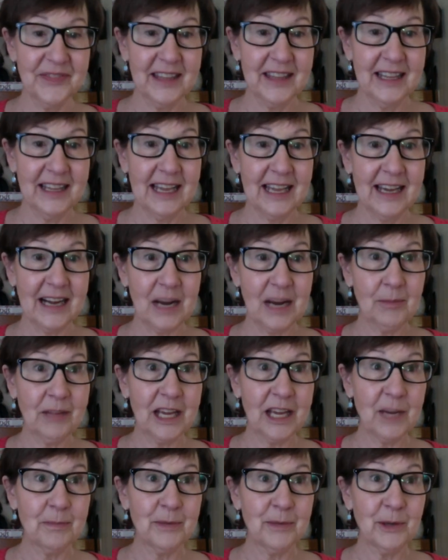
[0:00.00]
And I'm
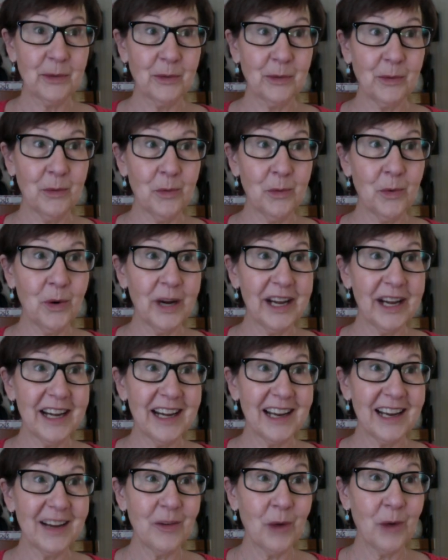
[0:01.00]
like, but what?
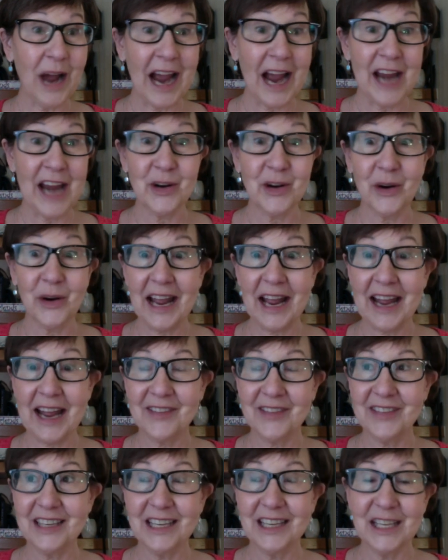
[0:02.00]
I don't
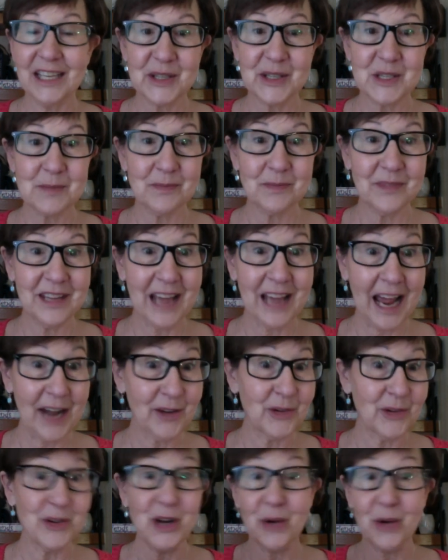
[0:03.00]
have any, I
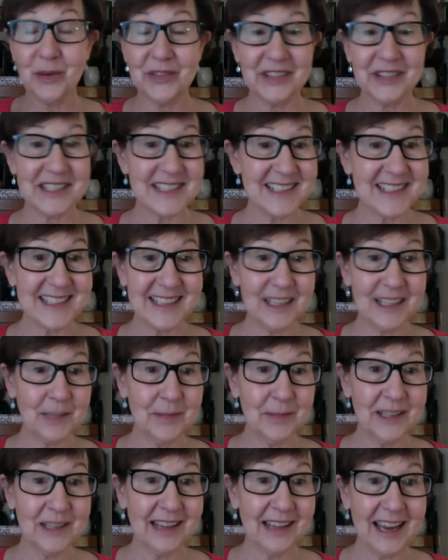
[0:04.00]
don't know what this is going to
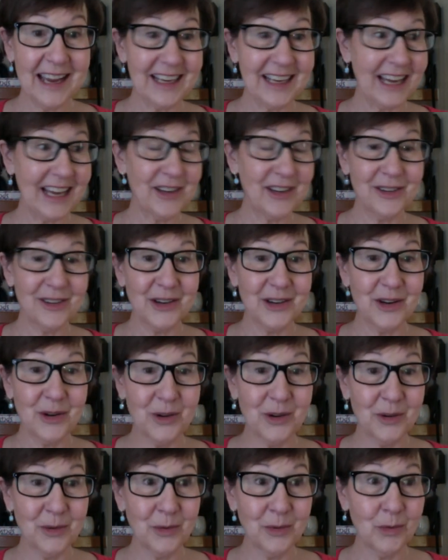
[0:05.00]
be like. I don't
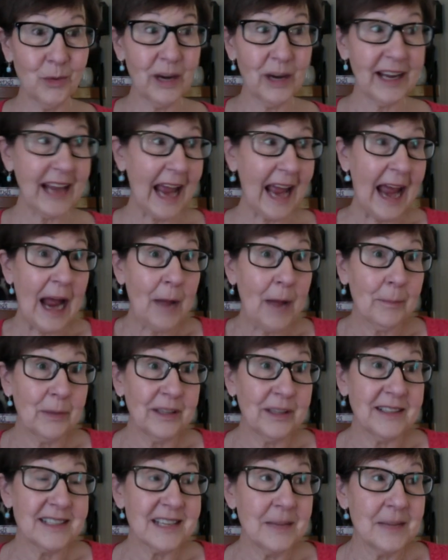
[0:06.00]
know what
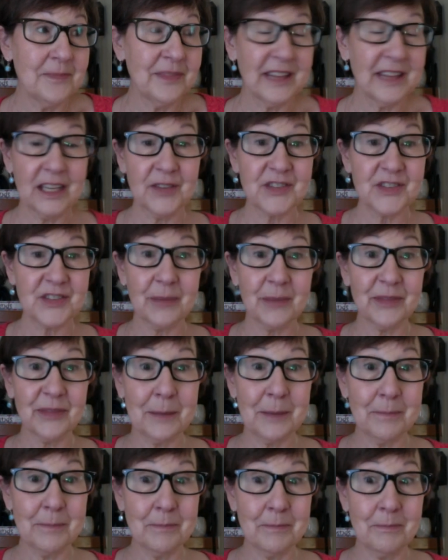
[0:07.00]
happens if
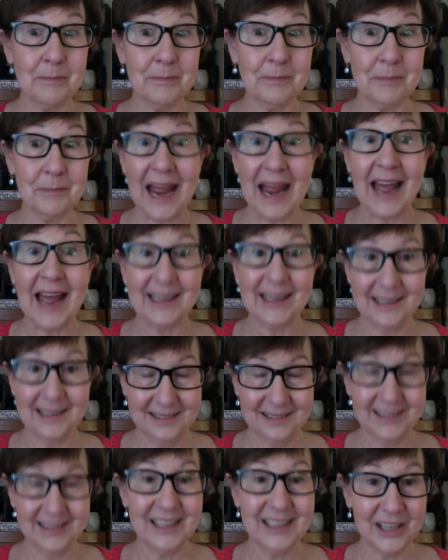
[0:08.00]
something bad,
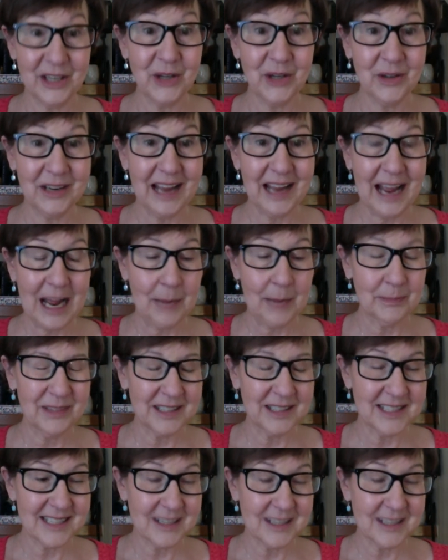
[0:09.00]
happens.